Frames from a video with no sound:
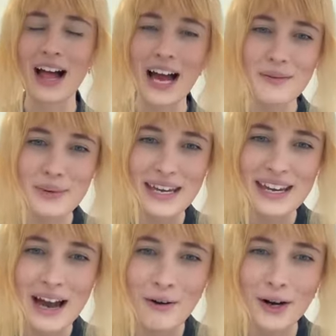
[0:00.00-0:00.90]
Hi,
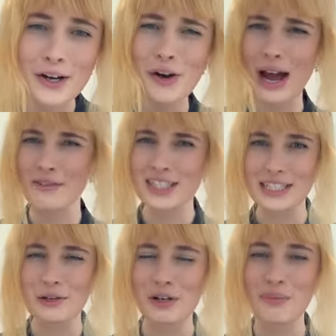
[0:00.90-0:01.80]
B. How are you? I haven't
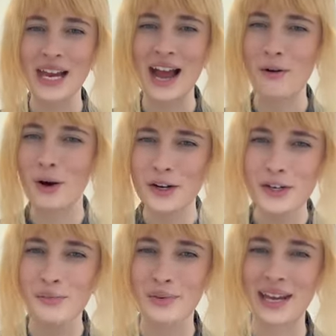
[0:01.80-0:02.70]
seen you in a minute. How are
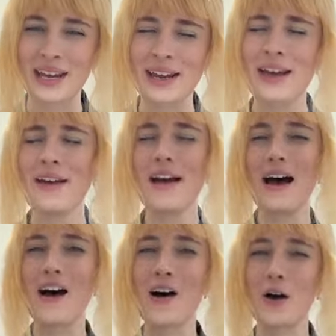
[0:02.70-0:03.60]
you, B?
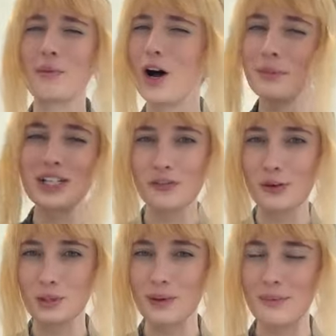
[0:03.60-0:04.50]
Um, all major
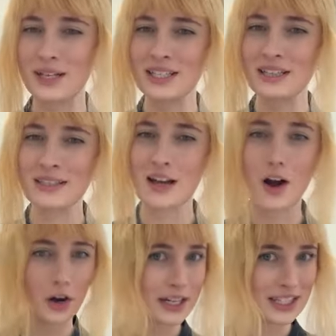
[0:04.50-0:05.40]
forms of payments
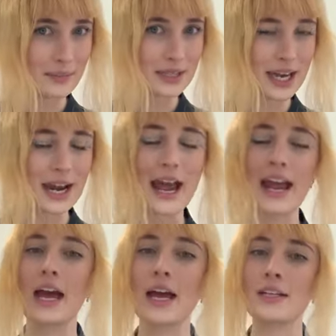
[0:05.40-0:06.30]
are accepted,
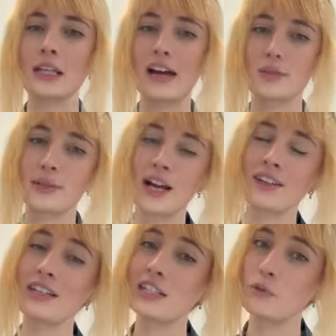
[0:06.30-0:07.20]
and last but
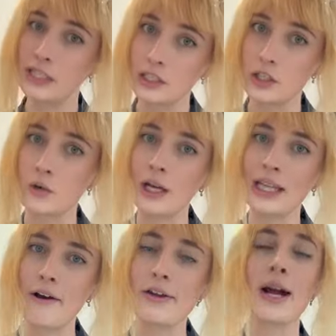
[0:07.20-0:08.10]
not least, we do
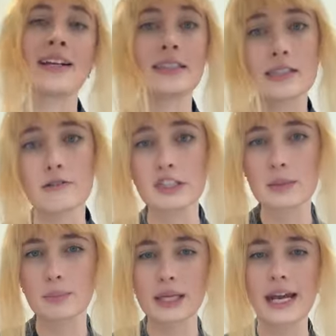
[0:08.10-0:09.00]
allow you guys to
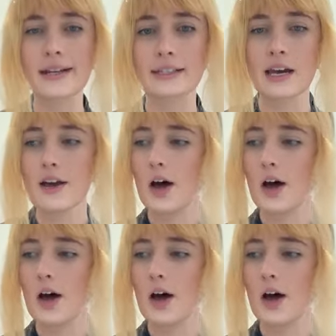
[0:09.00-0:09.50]
use Splitit.